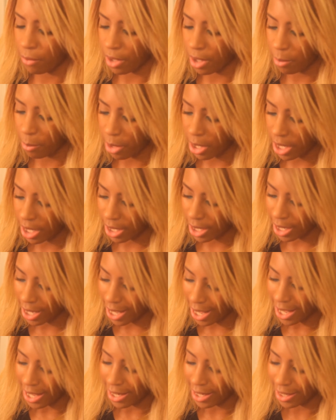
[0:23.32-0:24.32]
a friend of mine
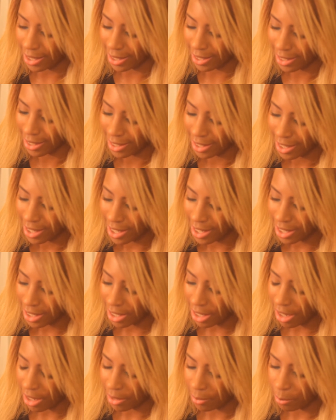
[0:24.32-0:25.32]
had
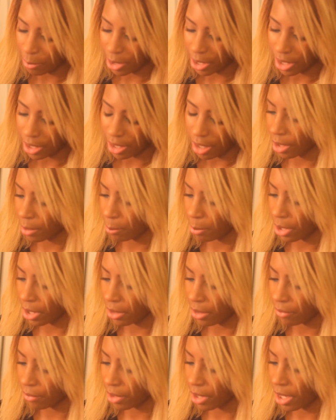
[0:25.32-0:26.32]
gotten me a
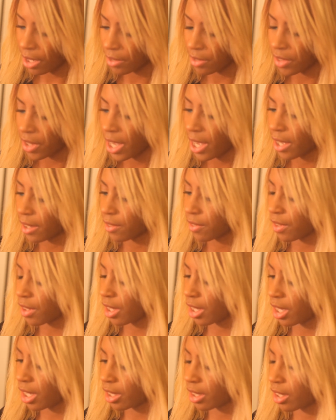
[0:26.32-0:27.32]
pair of contacts,
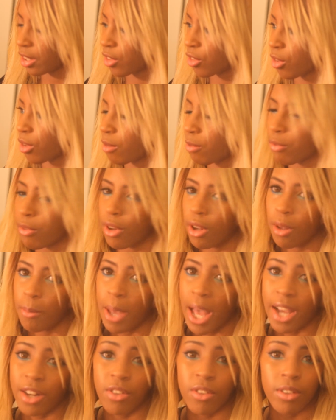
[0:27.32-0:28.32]
and these are from
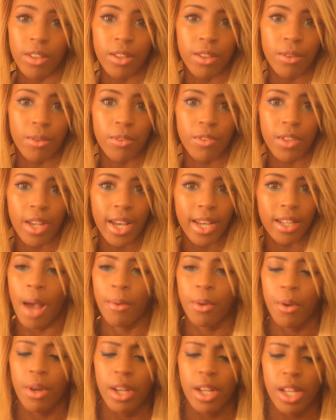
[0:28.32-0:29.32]
actually a new site.
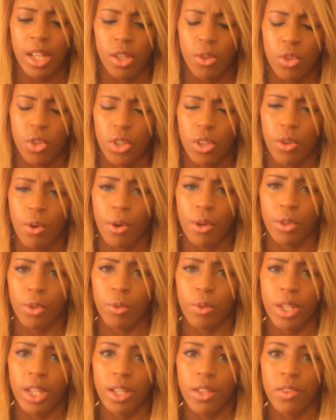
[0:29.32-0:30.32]
I know I usually go on
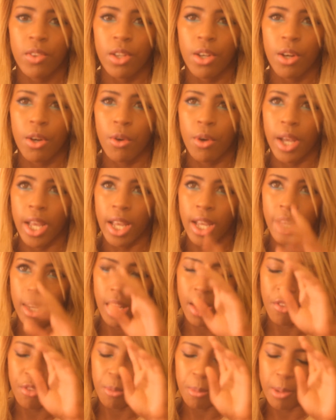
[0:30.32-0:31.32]
UniqueSo
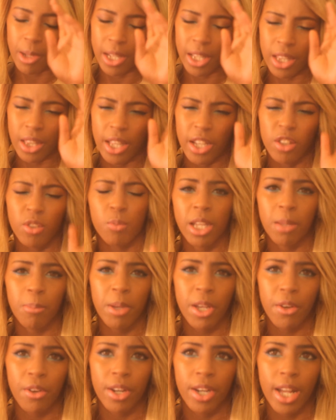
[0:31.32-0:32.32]
and everybody likes Wiki
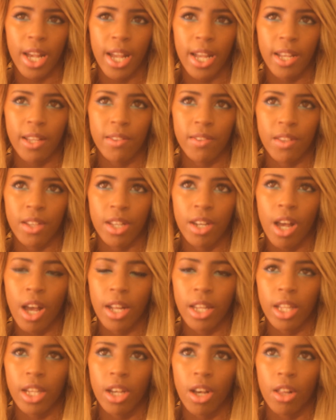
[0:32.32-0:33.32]
Paradise and
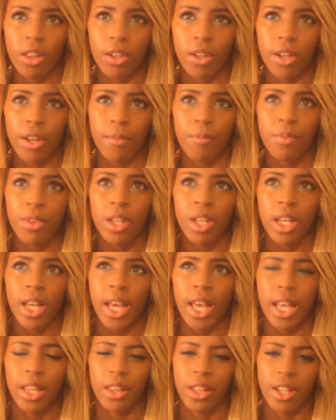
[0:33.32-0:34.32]
Honey Color
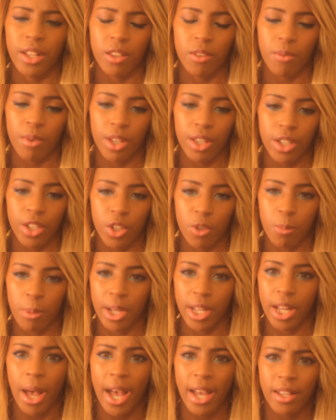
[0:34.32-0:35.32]
and Lens Village,
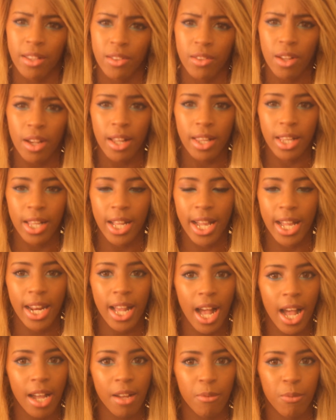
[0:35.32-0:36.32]
but I saw
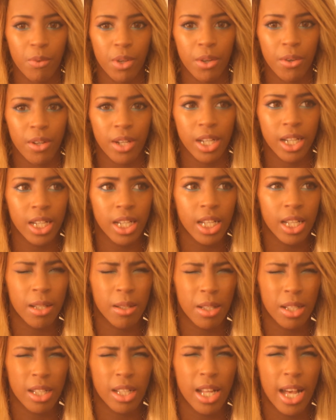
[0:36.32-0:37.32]
that iFairy,
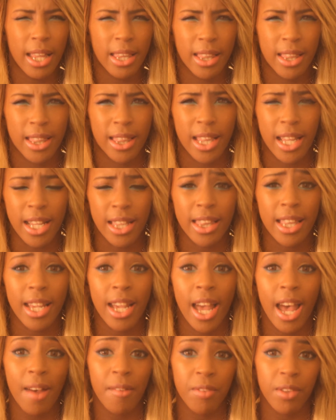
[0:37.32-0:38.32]
I think
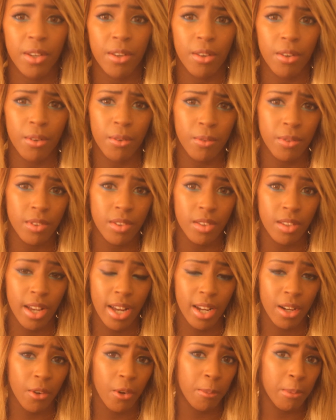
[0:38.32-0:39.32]
they have their own
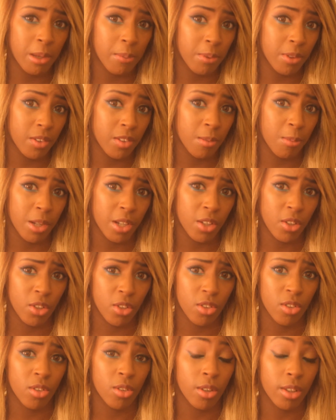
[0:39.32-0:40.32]
site, or maybe somebody
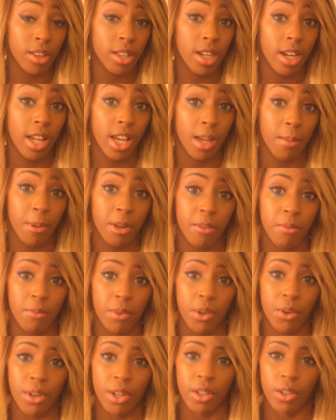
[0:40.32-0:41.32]
just took the name
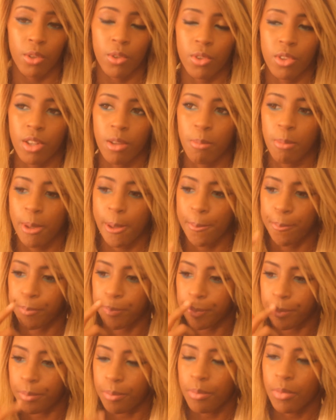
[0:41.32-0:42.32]
iFairy, used it, but
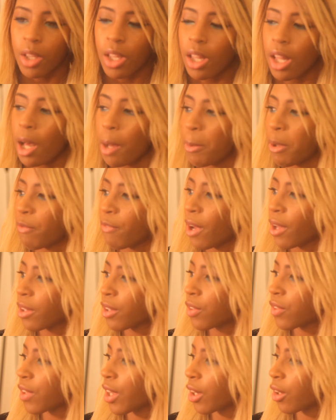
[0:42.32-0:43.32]
I
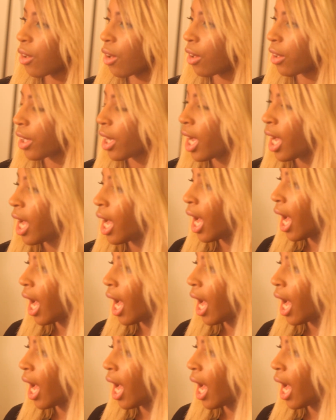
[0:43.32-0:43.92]
found this site called